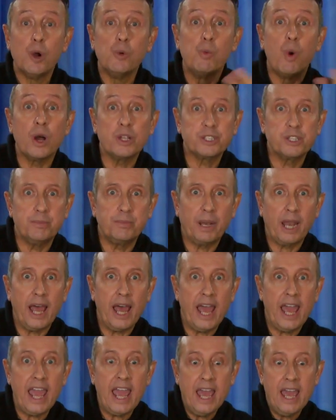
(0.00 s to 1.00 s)
what to
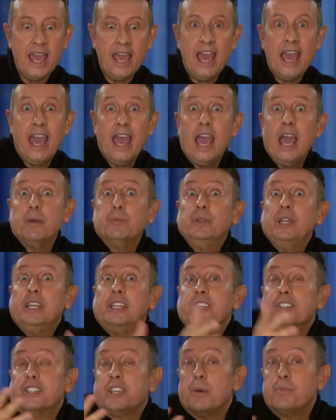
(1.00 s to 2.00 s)
play, and we need
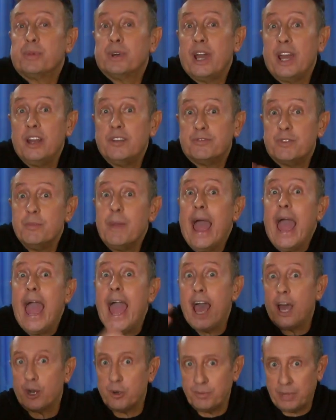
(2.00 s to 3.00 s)
to separate it from
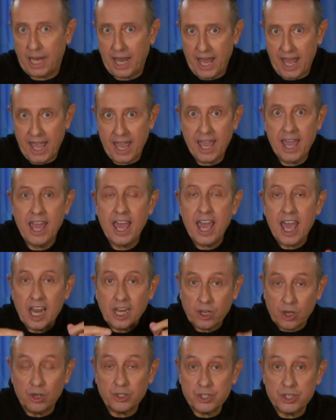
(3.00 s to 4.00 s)
how to play
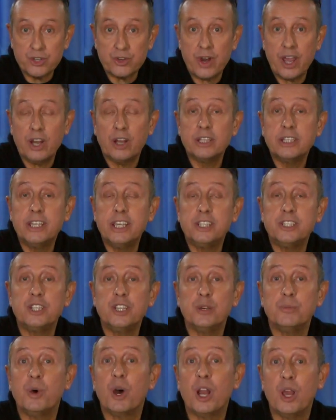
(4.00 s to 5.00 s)
and concentrate on
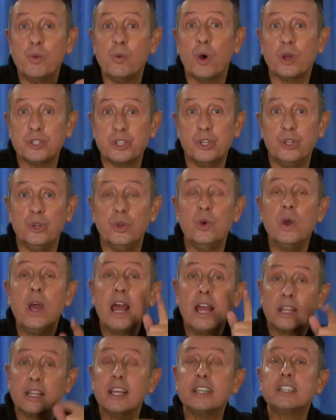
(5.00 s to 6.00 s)
teaching the body what to do.
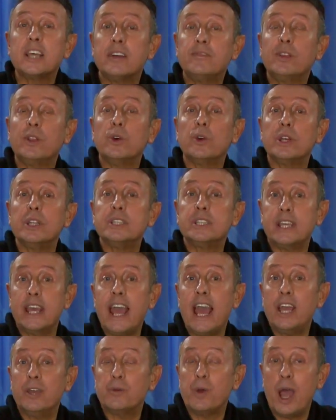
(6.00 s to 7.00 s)
Let's have a look and see
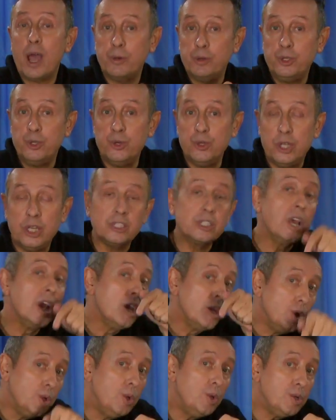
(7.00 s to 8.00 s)
how we do this
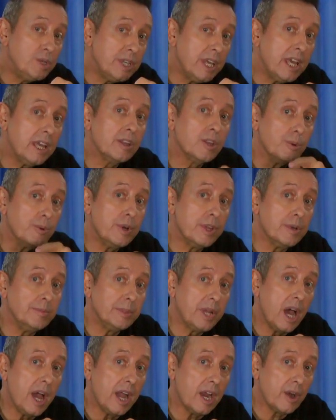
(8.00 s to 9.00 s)
using the rhythm
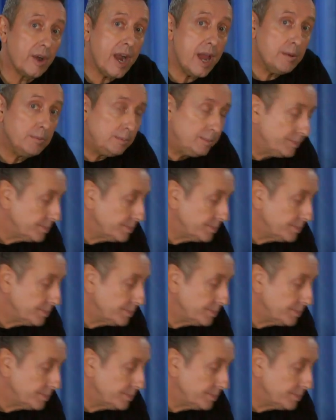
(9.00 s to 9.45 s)
diagram.